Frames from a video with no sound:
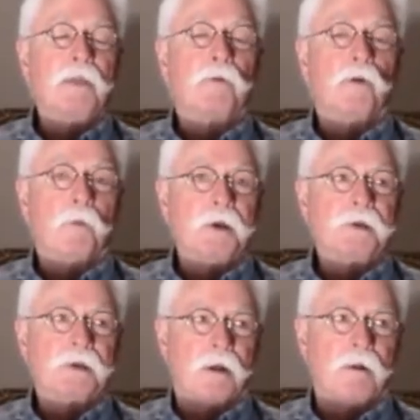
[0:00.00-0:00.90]
I throw
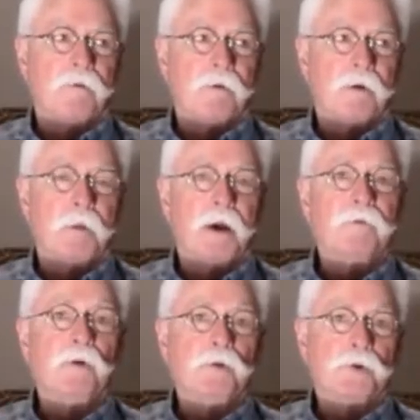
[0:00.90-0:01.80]
myself and
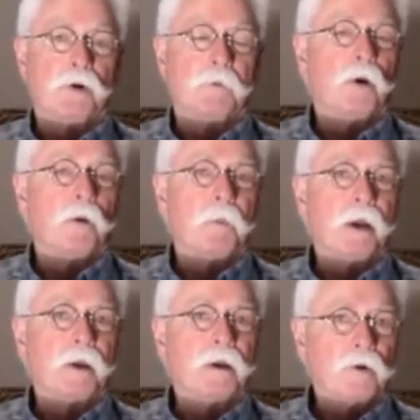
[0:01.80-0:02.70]
my future
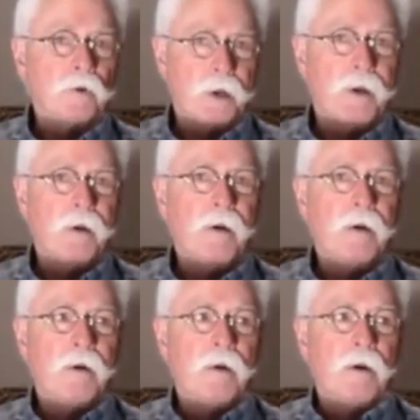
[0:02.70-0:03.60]
upon my country.
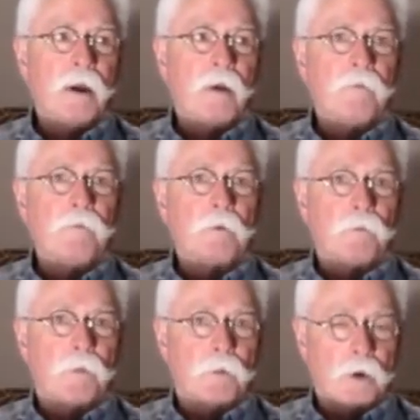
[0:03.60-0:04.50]

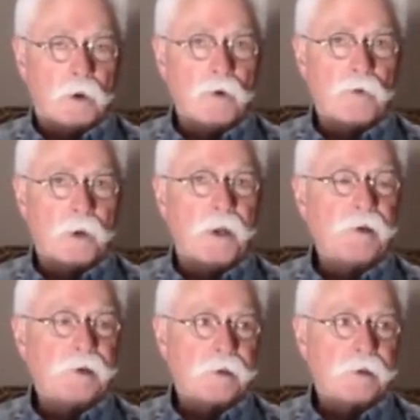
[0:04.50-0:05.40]
And the country